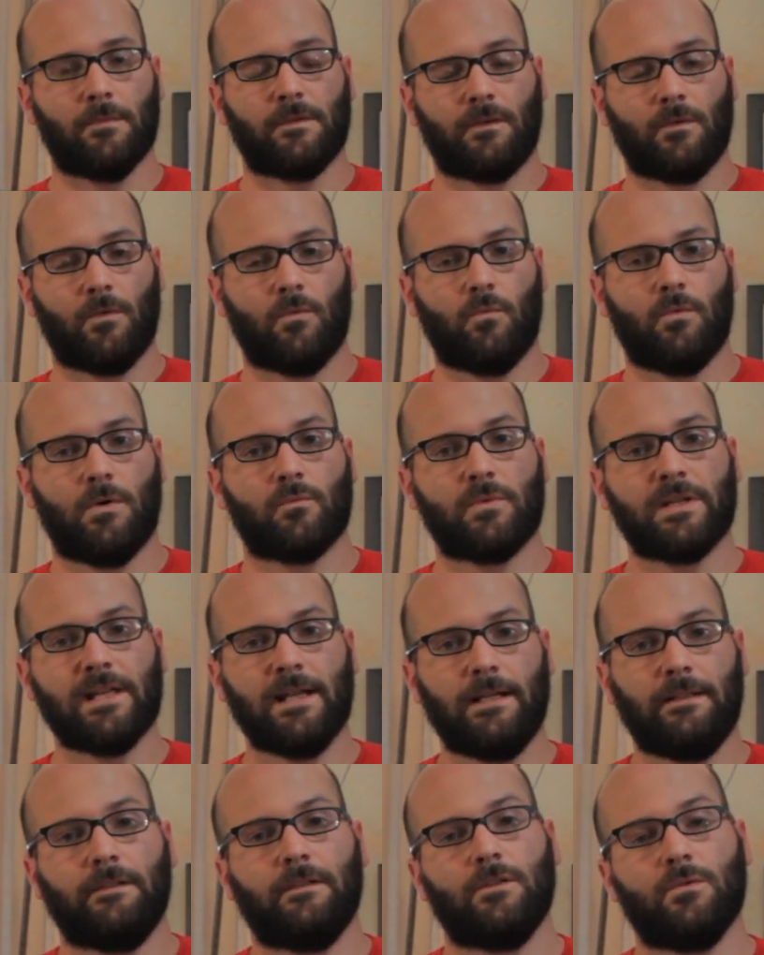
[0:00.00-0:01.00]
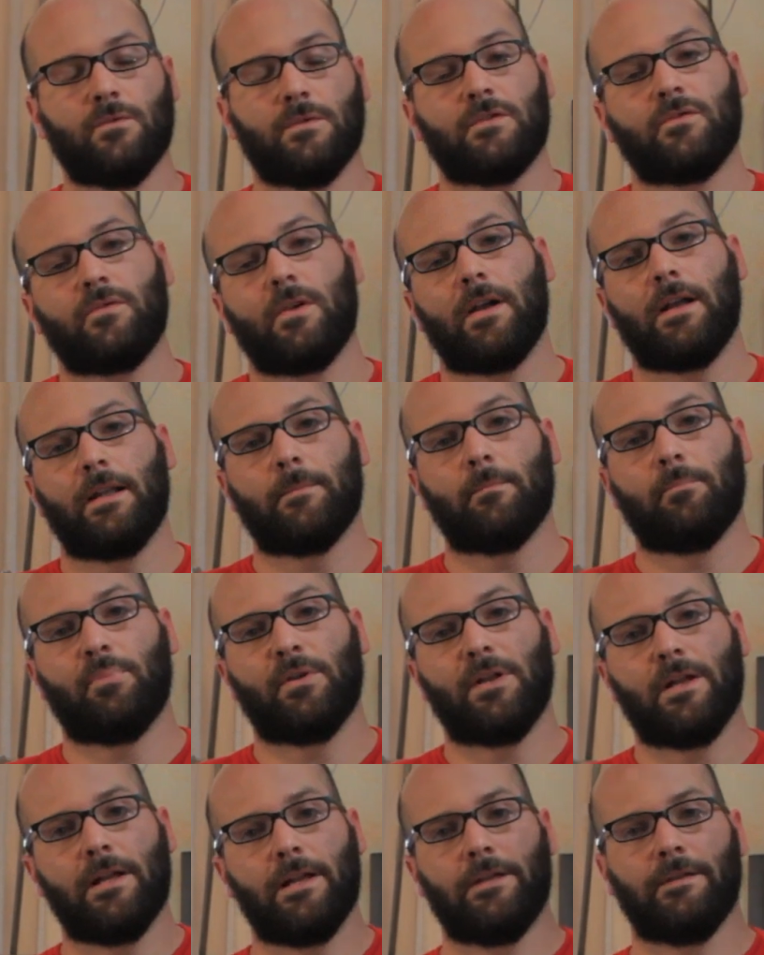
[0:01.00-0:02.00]
So what we had to do was try to
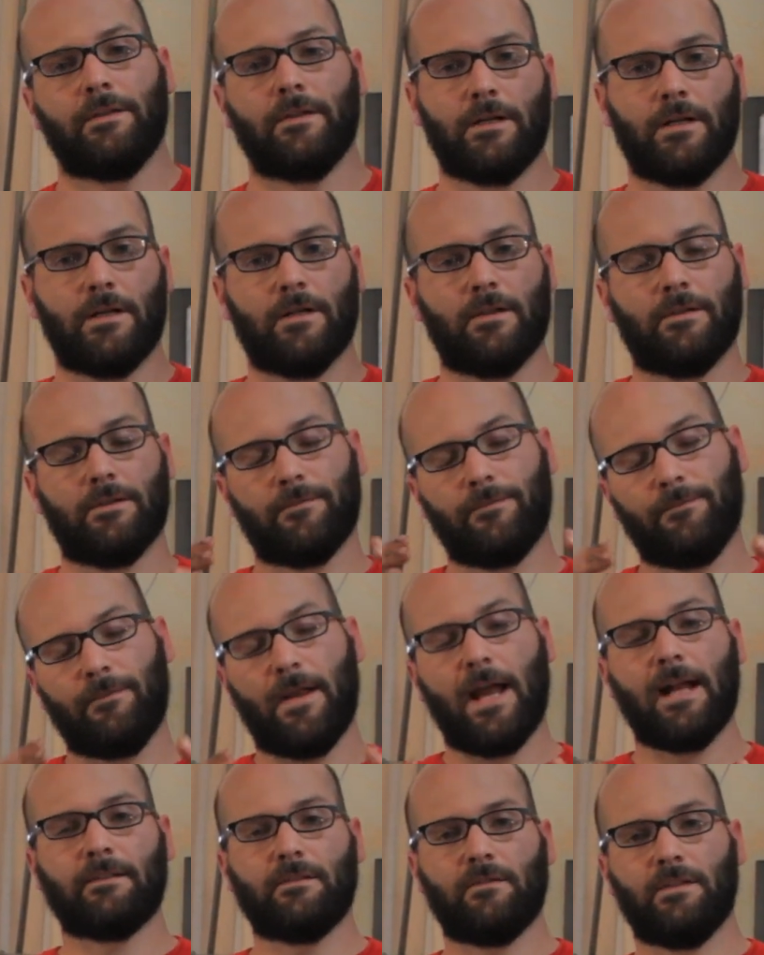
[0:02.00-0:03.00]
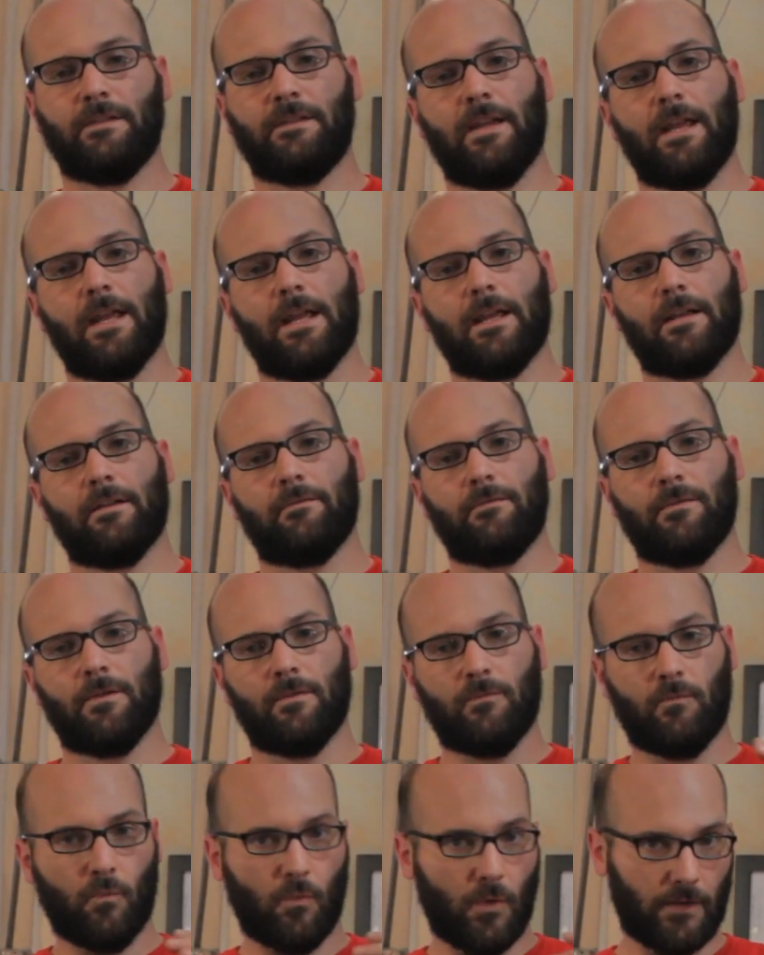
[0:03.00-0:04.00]
blend the fact of the day
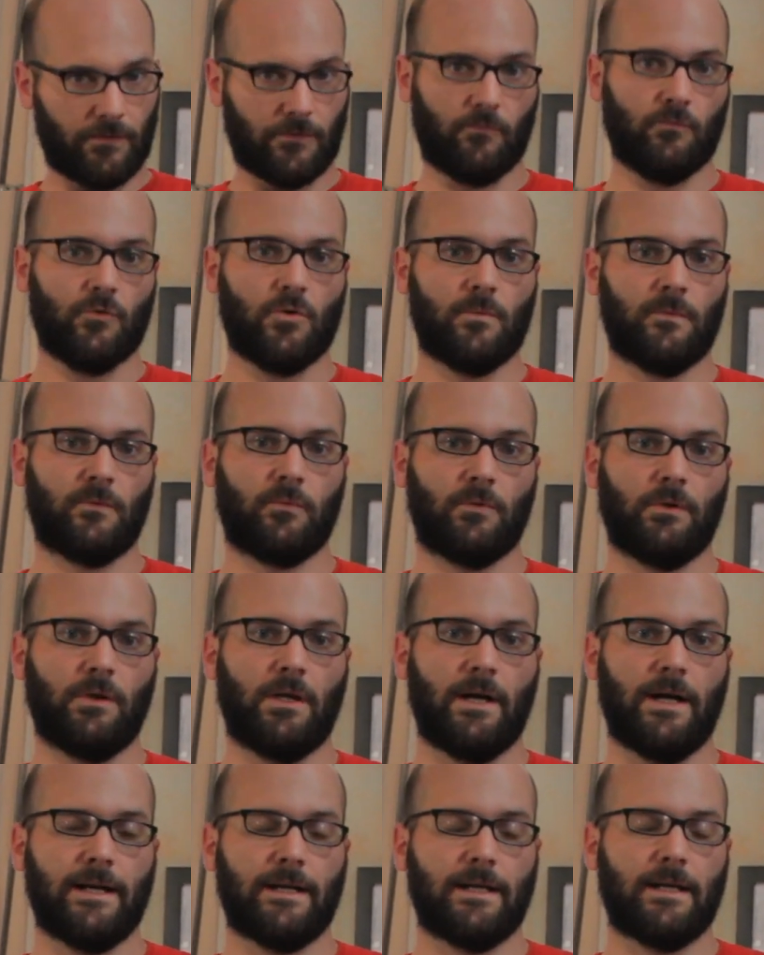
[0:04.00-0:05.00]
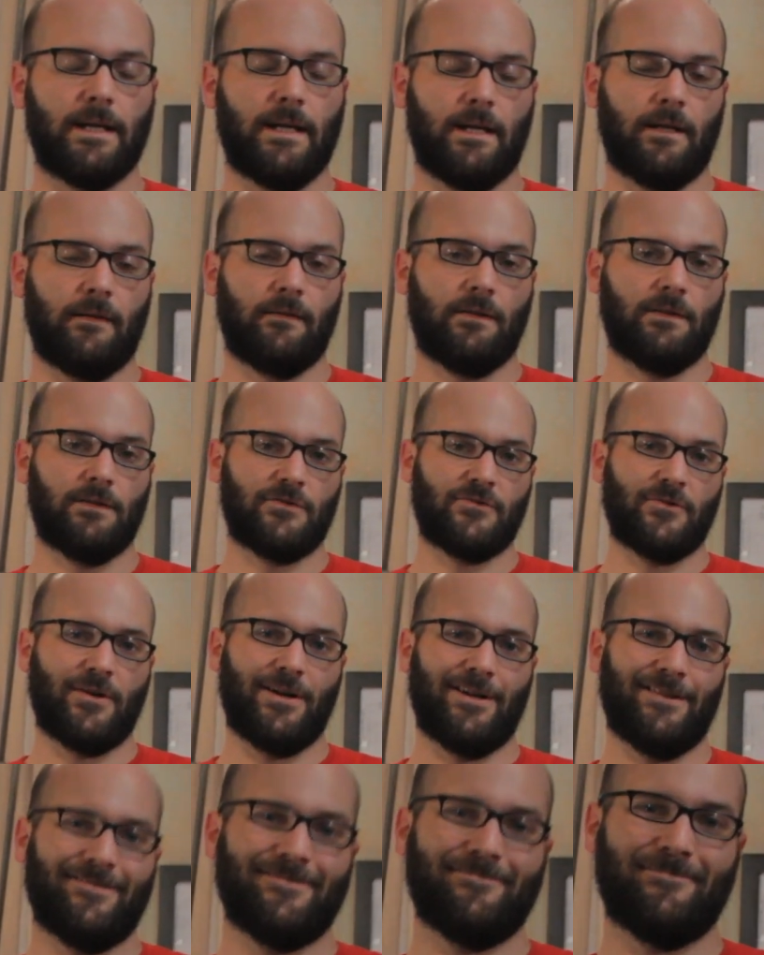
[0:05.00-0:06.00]
of what the rooms were like, and then to
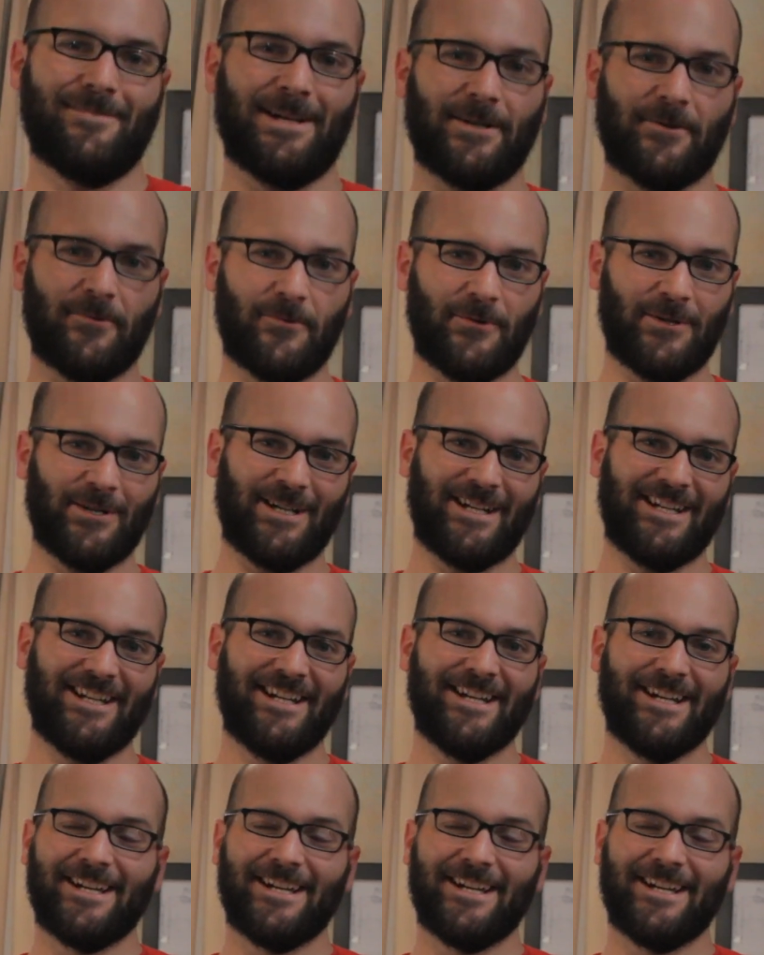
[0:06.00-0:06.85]
try to make it work